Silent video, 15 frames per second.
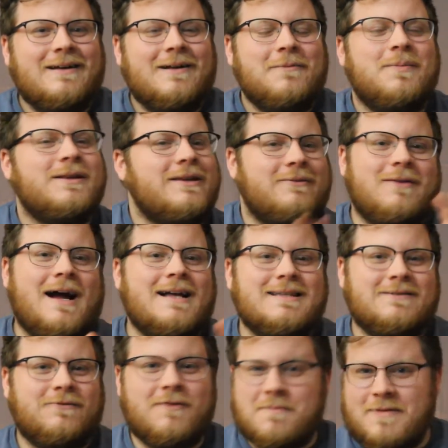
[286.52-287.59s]
But the
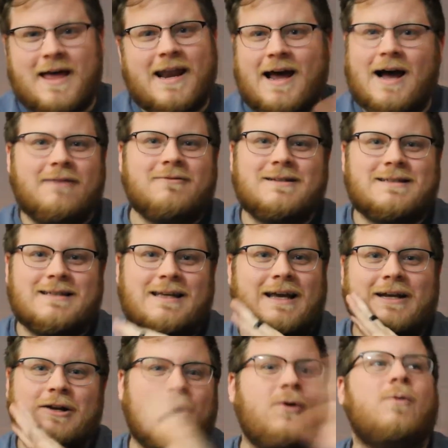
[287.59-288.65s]
rest from then on was
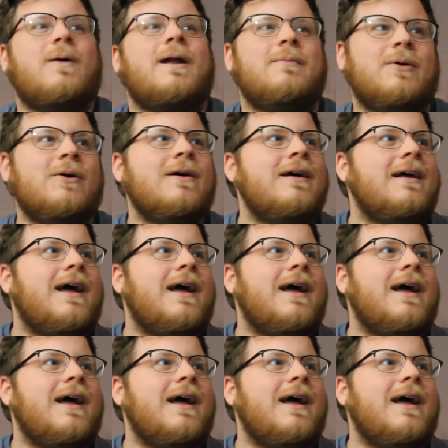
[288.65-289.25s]
incredible.